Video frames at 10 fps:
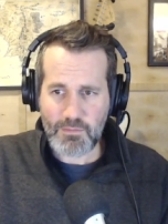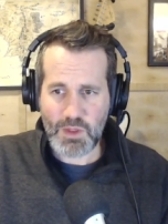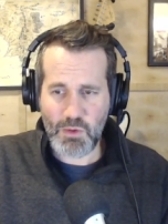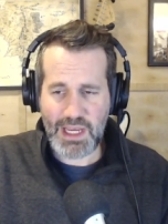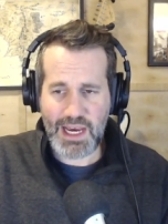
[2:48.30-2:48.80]

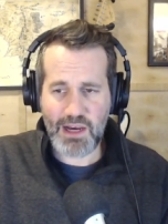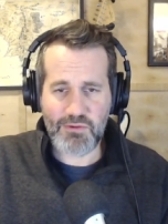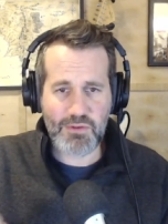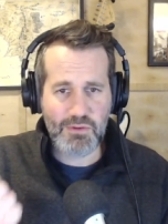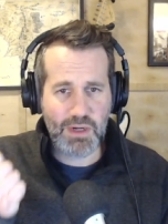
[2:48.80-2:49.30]
we
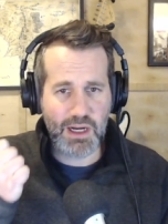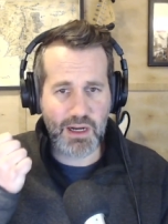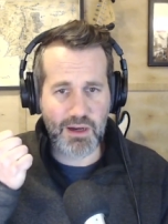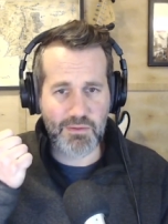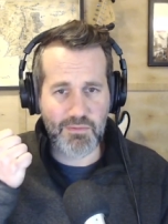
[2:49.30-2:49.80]
have
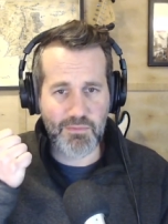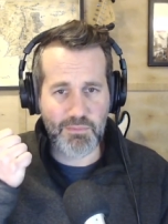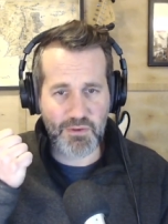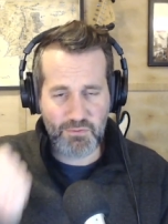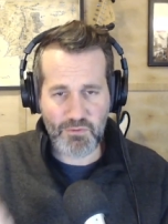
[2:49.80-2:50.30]
uh,
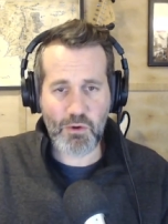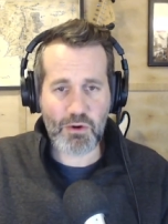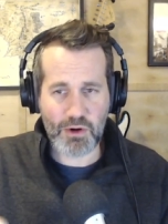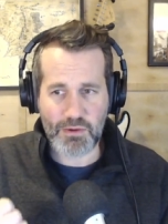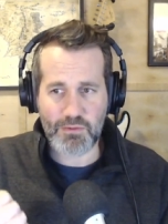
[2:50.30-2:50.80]

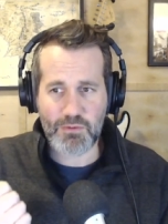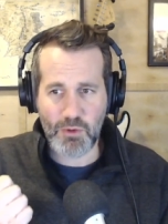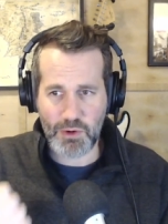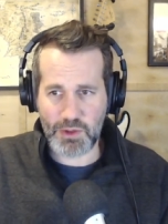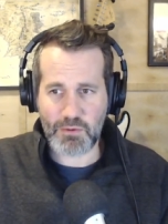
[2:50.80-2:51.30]
before
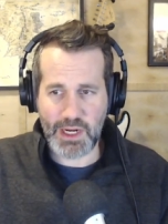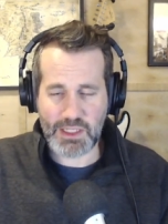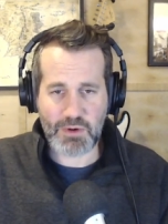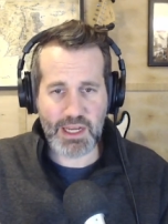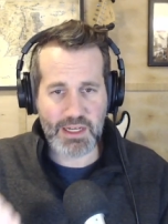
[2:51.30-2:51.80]
Lord of the
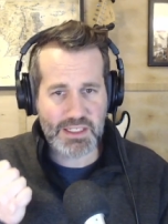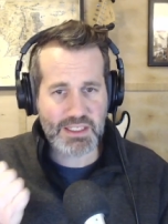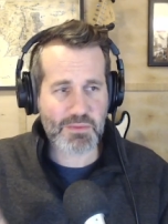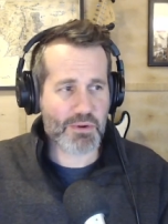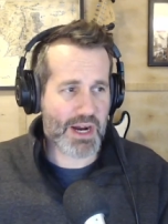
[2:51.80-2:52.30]
Rings, right? And this
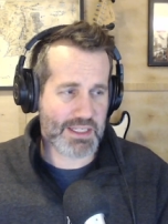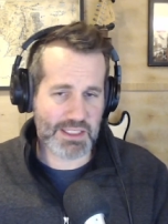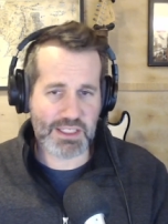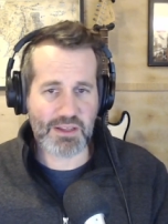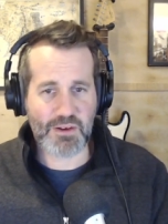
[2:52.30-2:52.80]

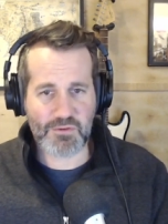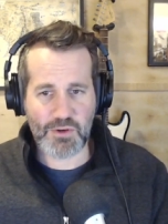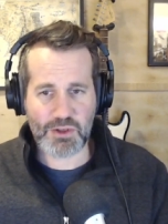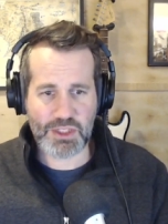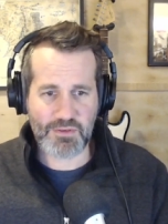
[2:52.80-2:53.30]
comprises the
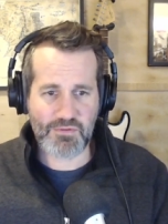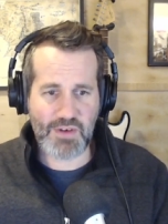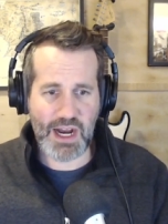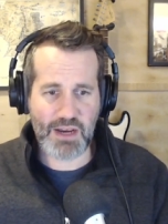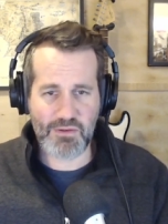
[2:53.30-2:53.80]
first
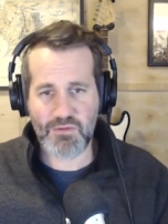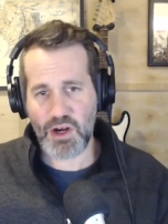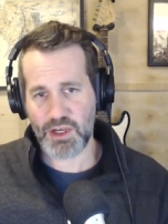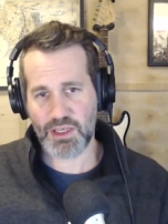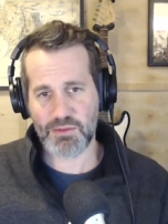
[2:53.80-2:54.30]
five
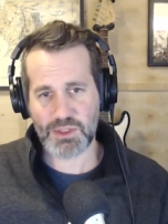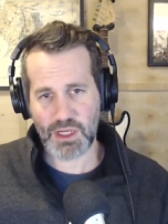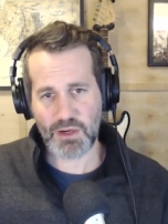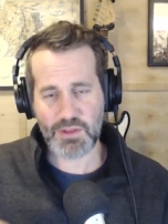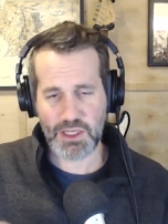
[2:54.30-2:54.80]
volumes
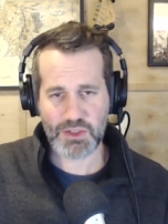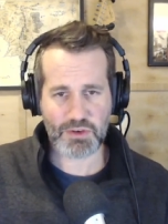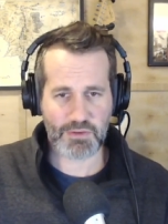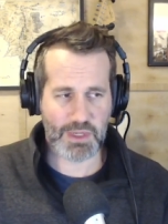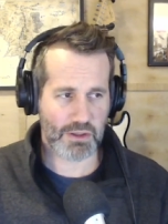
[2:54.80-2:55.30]
of the history
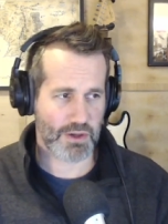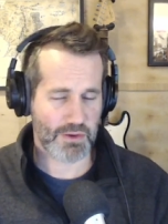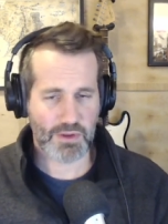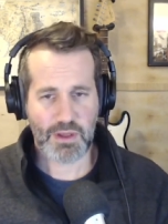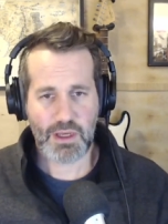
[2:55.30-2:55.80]
of Middle
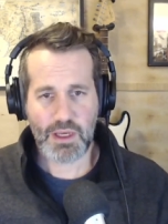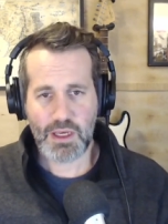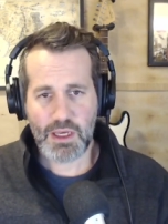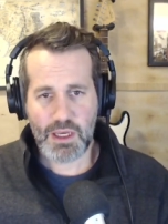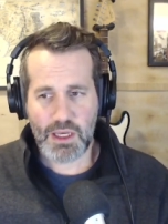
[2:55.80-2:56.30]
Earth.
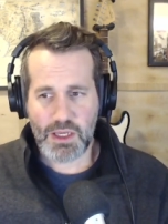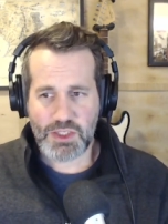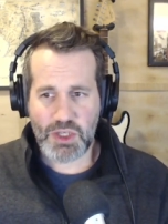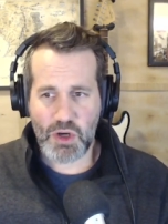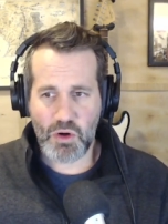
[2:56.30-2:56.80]

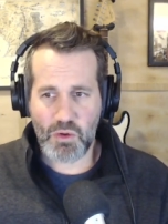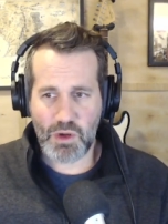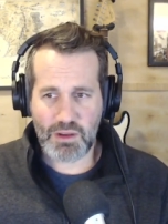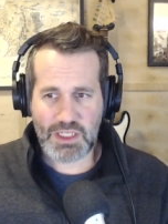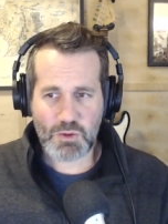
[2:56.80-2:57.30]
So
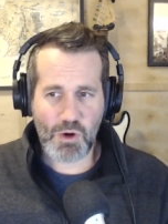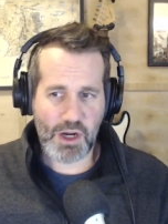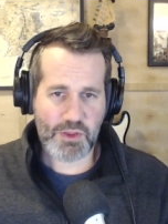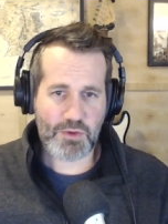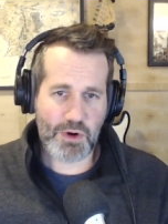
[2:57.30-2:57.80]
let's
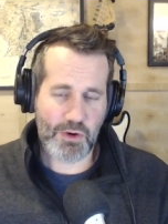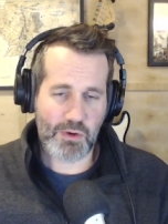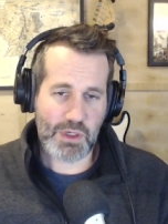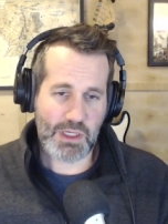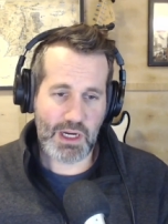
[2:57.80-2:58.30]
walk
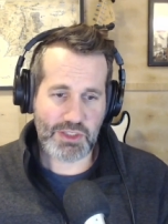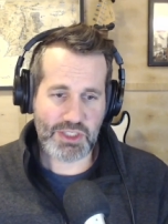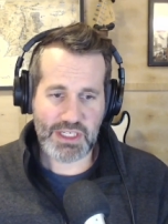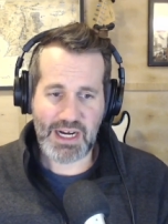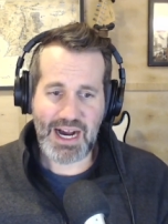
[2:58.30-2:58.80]
through uh,
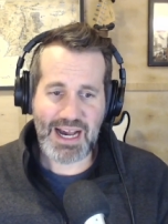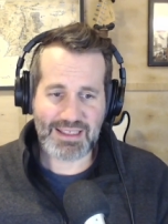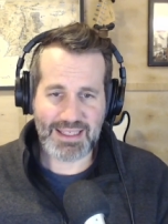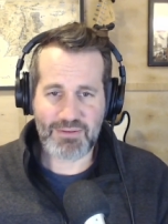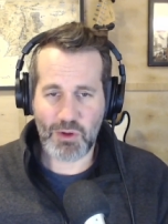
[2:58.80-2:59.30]
just at a high
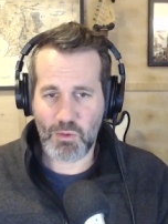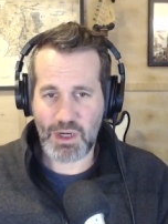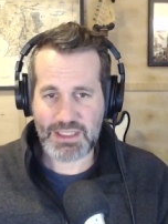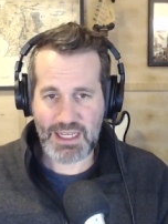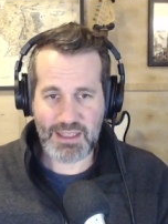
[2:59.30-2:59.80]
level
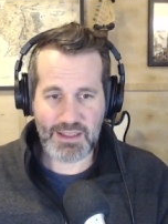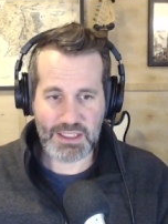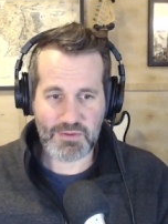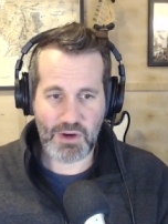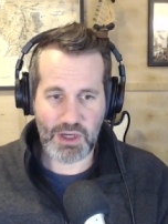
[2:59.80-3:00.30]
what's in
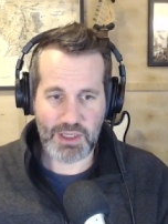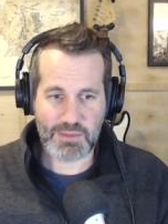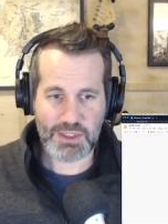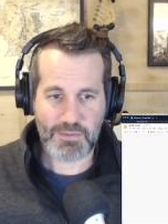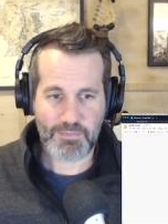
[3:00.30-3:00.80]
these
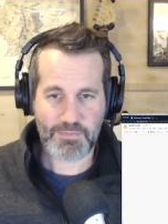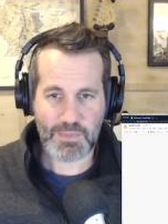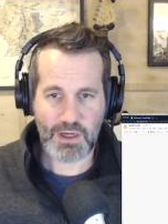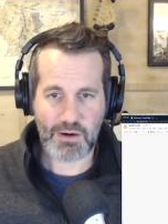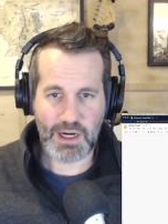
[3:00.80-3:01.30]
volumes.
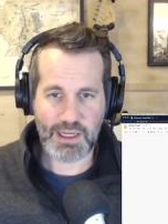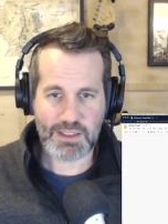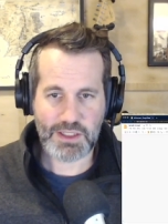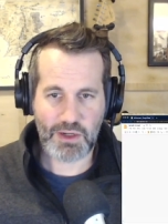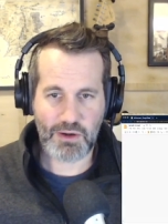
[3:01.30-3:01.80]
All right,
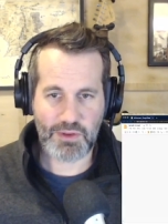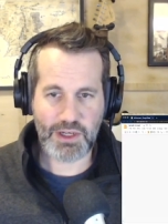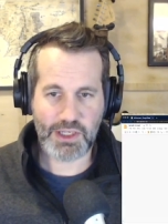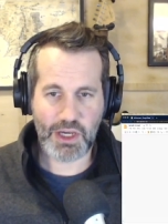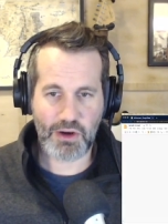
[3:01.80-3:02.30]
so there
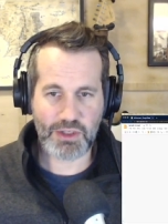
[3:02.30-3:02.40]
you go.